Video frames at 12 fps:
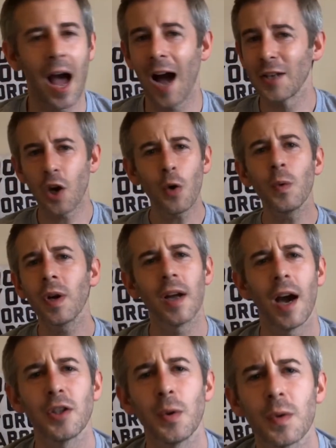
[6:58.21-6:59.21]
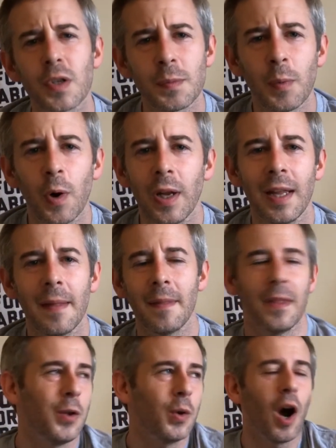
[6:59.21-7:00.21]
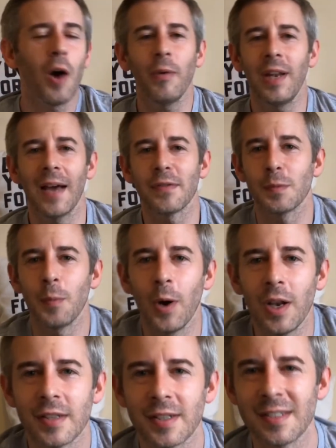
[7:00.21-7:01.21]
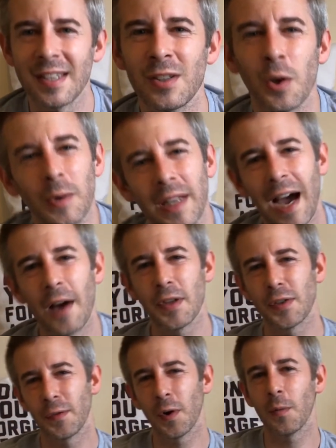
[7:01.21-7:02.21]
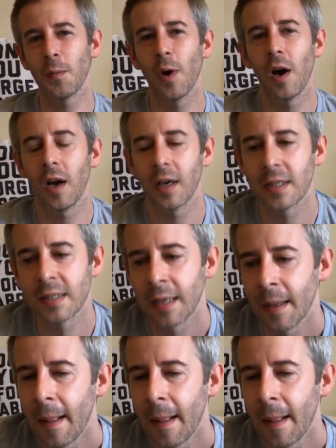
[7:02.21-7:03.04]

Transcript: I don't want to. I don't want to spoil it. You can't really have spoilers because not really how this film works.